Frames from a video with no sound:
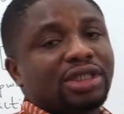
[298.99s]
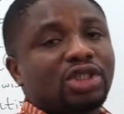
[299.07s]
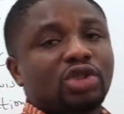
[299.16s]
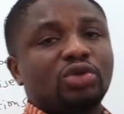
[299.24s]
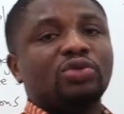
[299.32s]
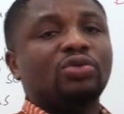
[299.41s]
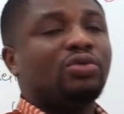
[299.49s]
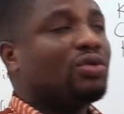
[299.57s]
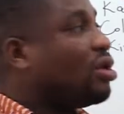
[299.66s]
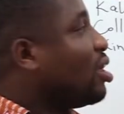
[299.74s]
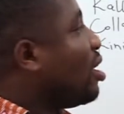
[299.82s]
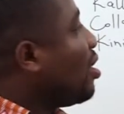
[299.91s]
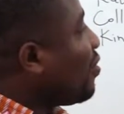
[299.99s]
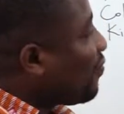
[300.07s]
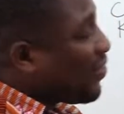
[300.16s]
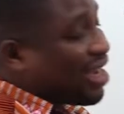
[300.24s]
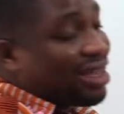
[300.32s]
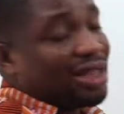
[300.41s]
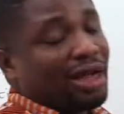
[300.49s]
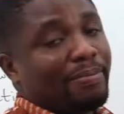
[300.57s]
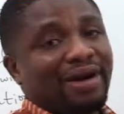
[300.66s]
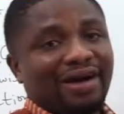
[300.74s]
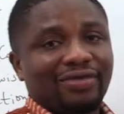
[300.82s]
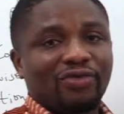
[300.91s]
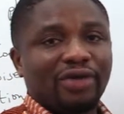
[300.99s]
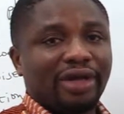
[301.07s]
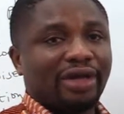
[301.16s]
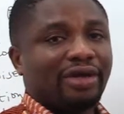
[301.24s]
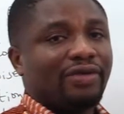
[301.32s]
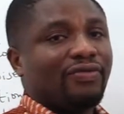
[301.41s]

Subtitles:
tissue factor pathway.